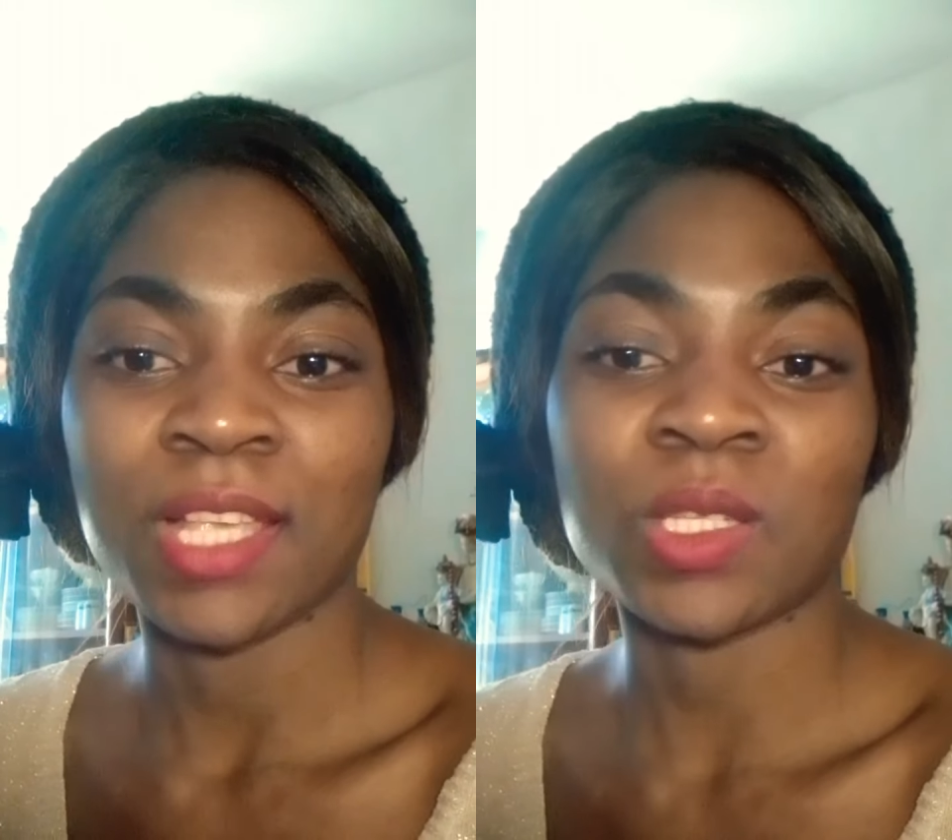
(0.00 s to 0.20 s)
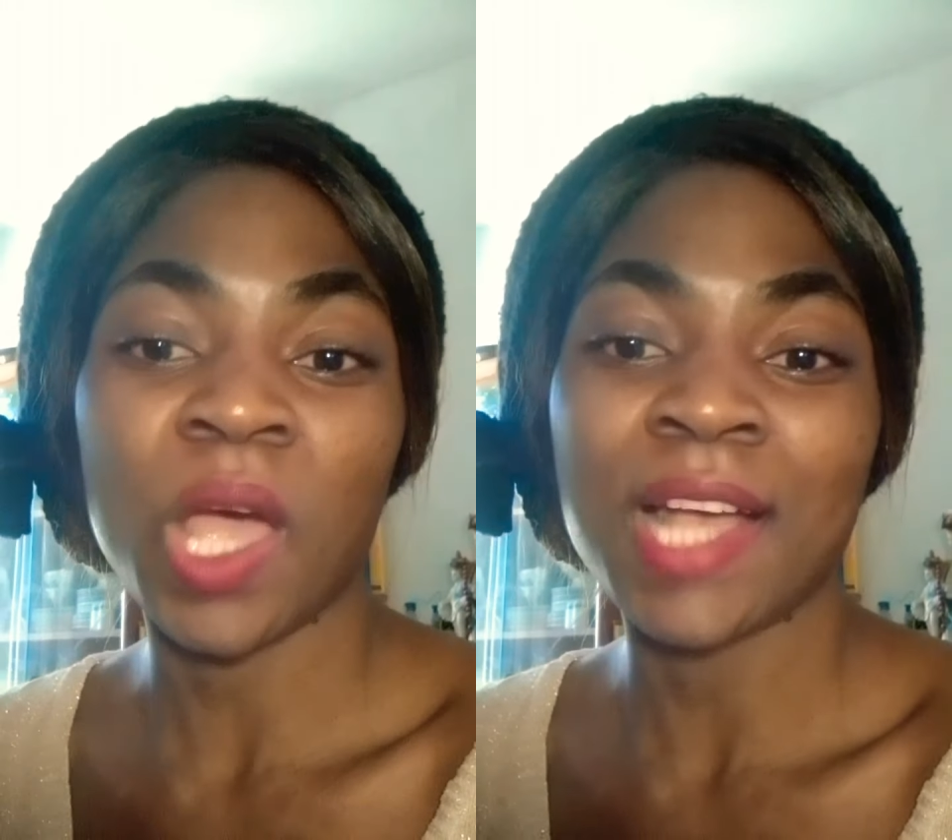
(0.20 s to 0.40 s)

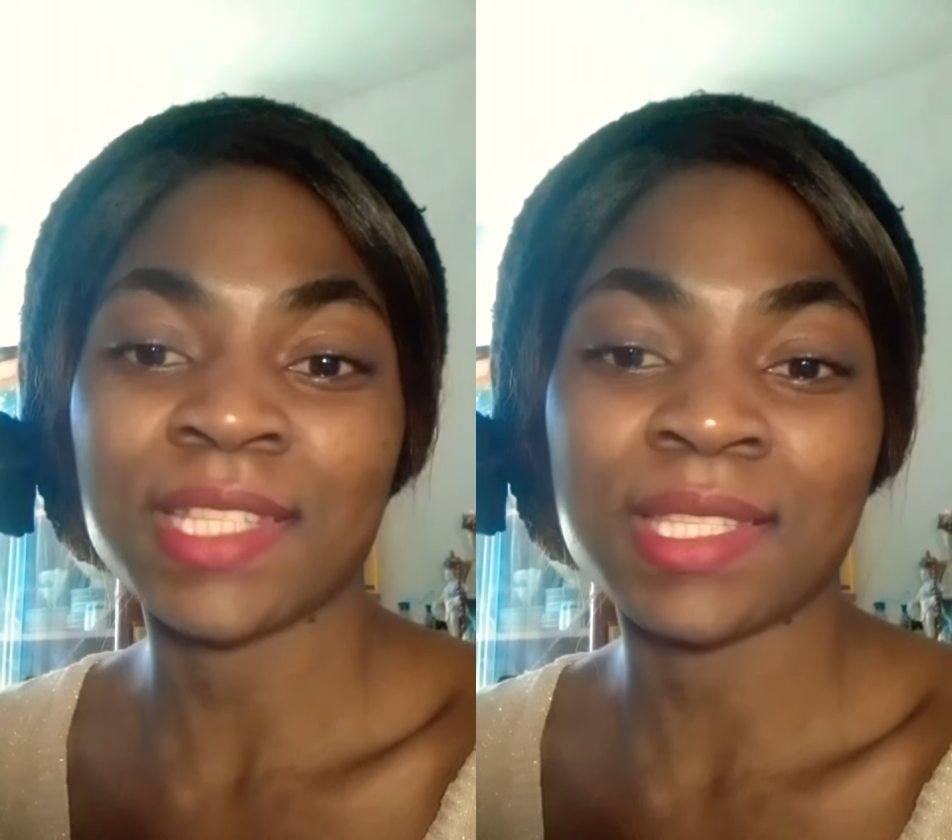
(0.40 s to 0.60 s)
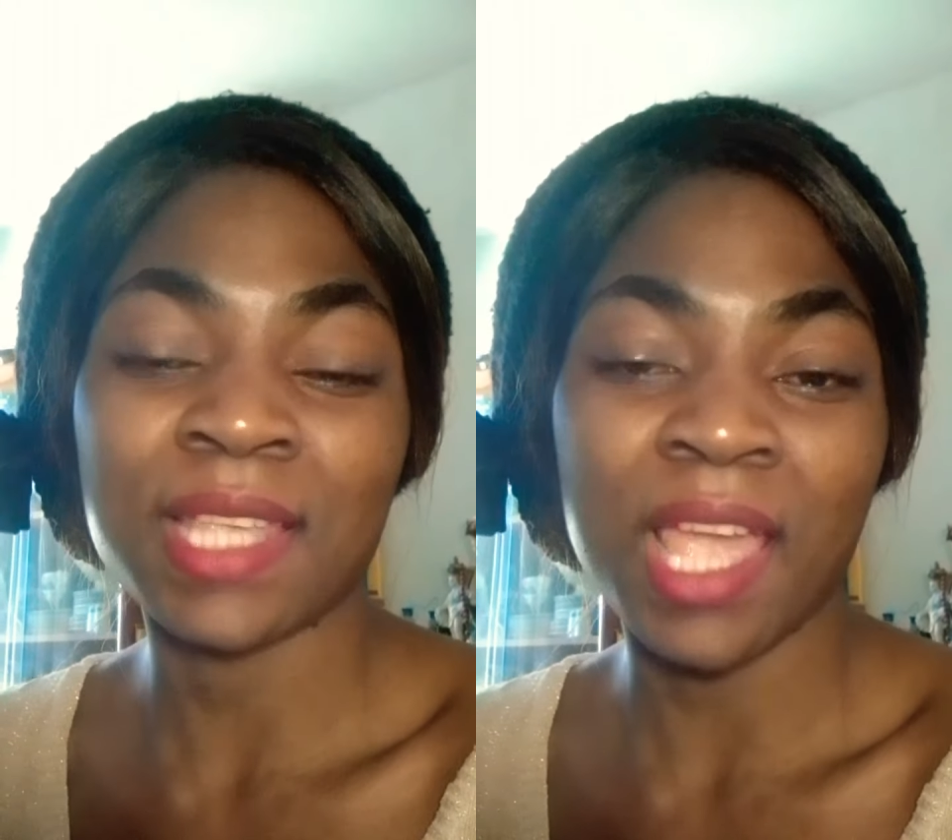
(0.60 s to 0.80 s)
So as
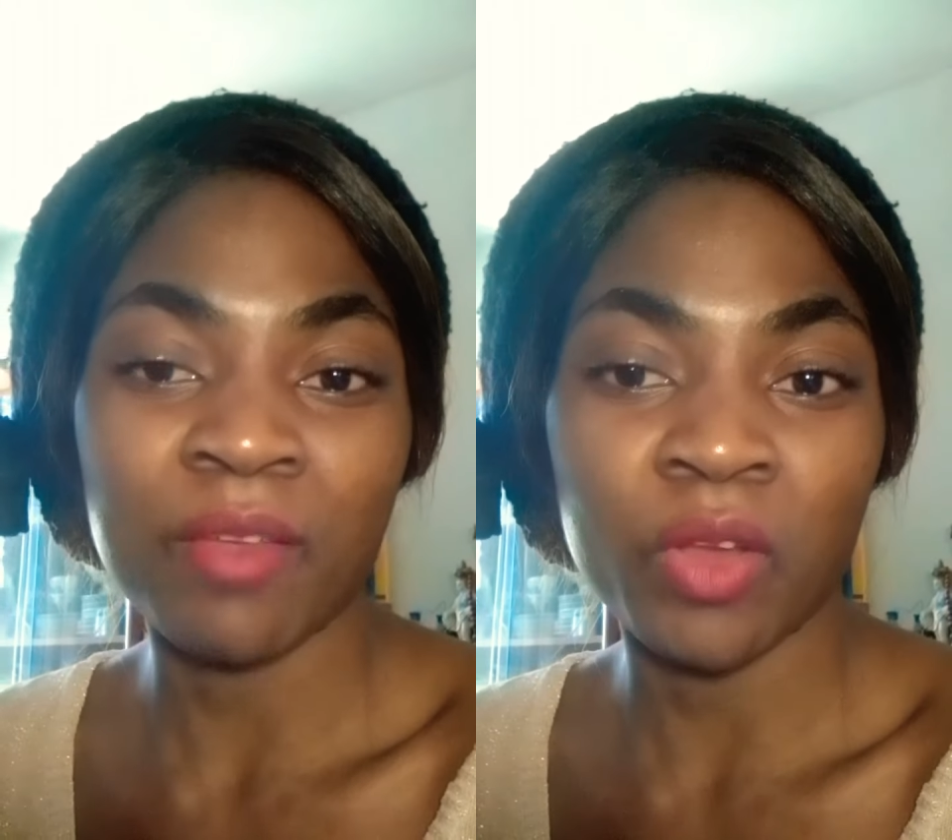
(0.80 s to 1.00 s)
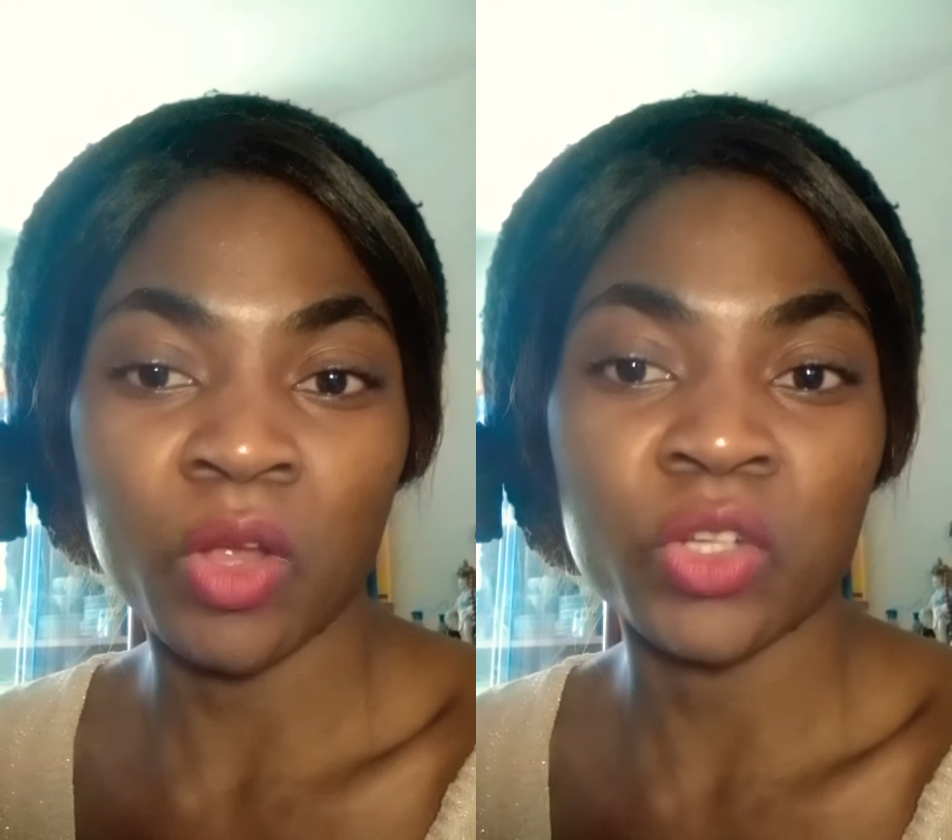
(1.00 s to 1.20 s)
I say,
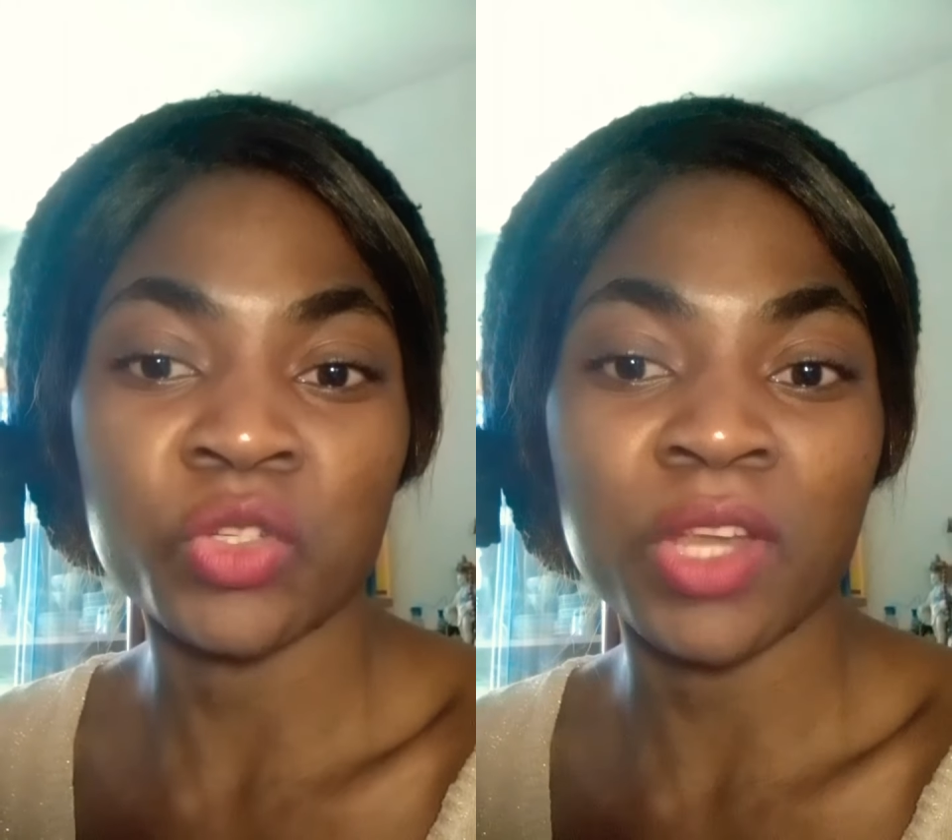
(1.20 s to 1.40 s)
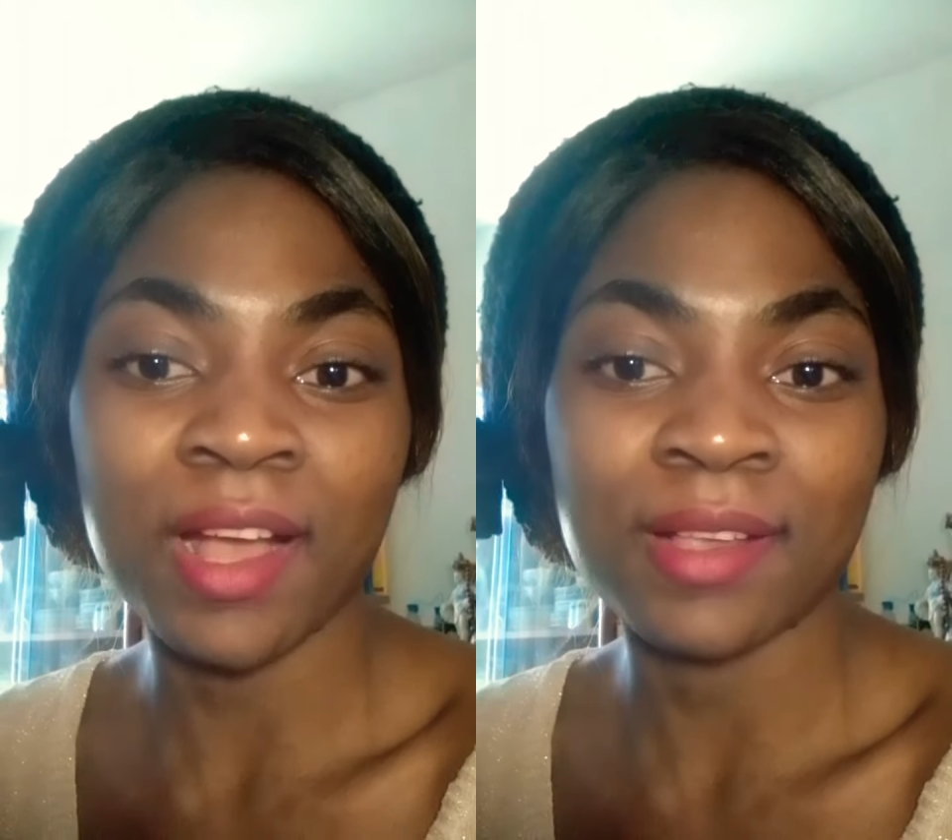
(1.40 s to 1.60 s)
every
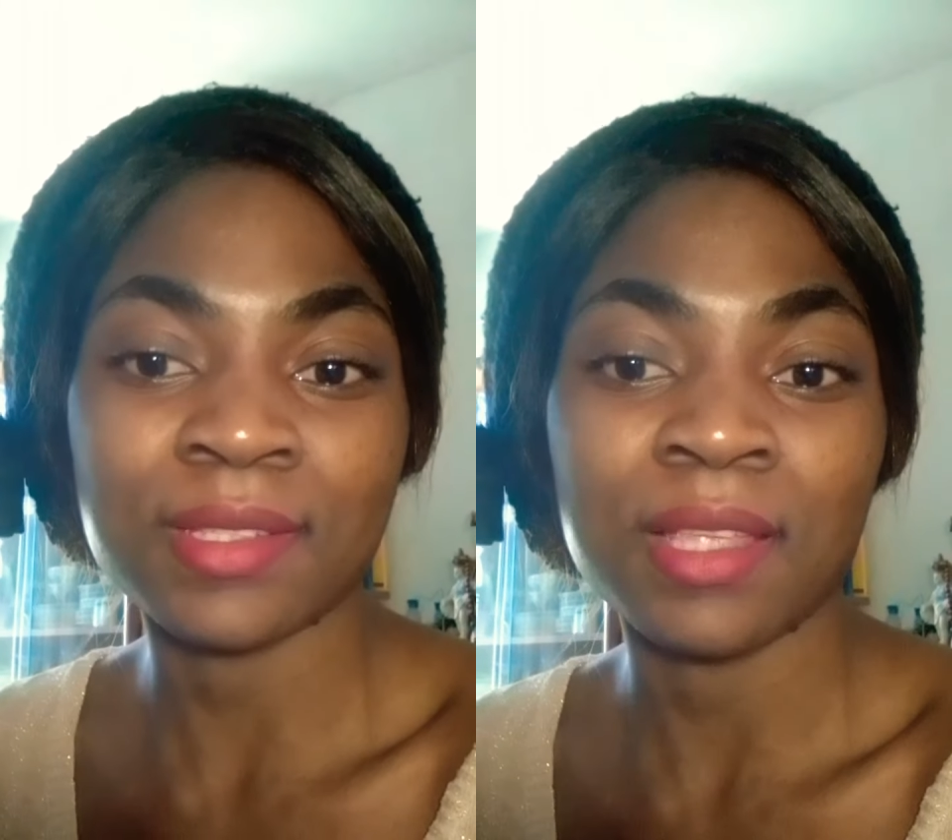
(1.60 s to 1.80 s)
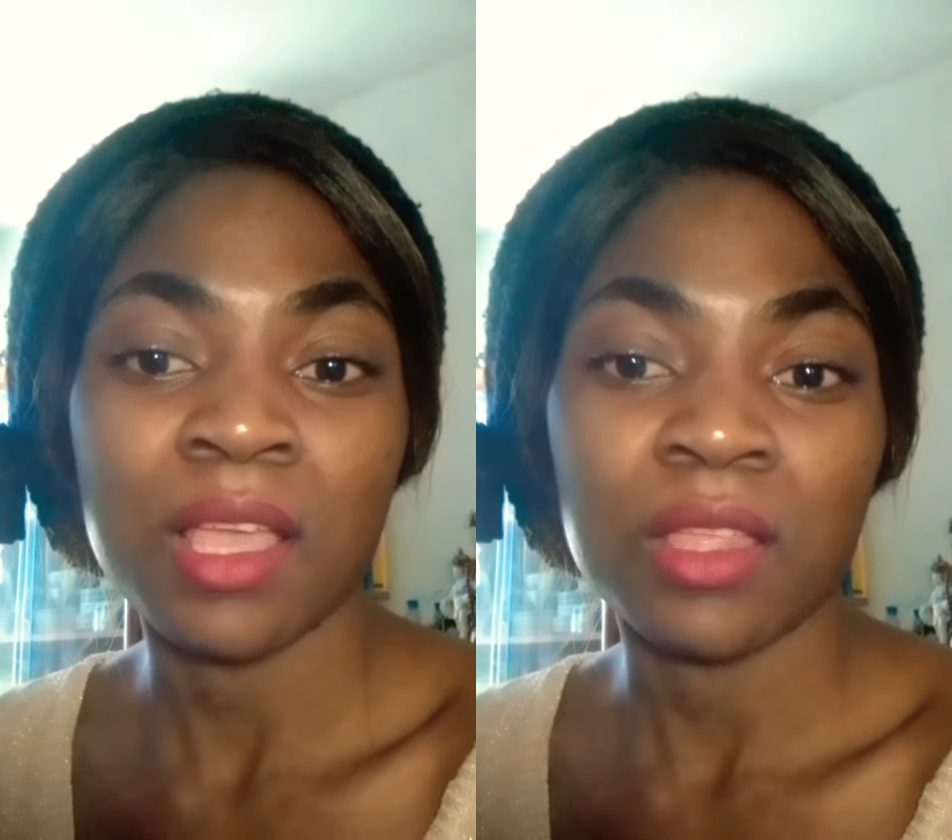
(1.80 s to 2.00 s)
country
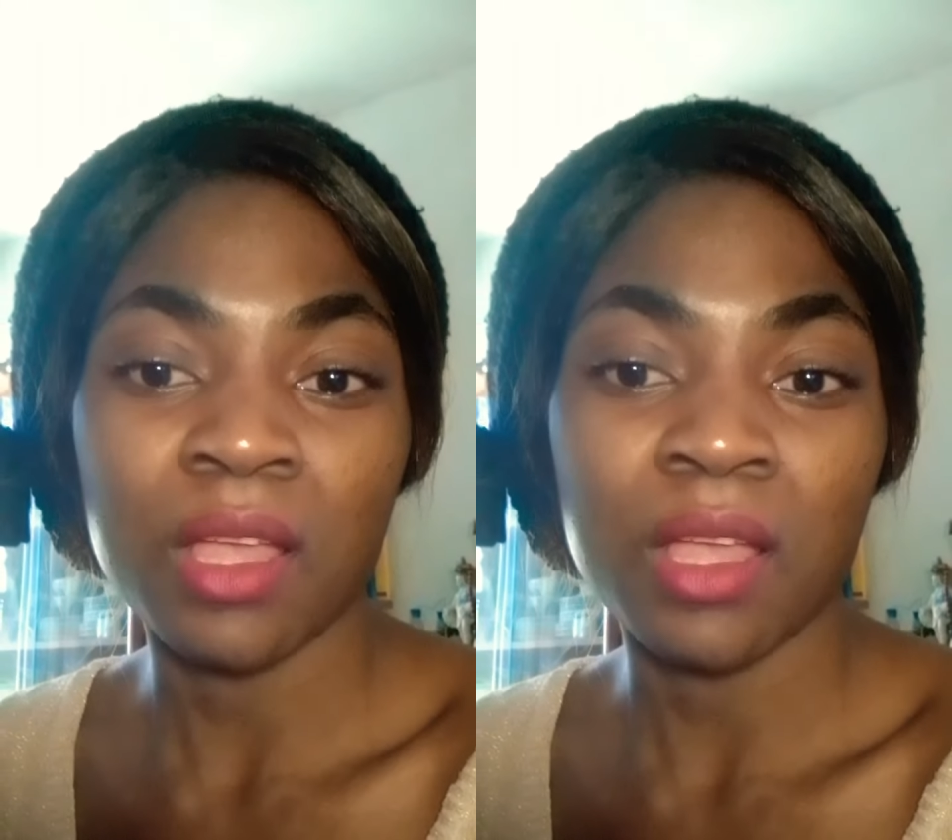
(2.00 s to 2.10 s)
has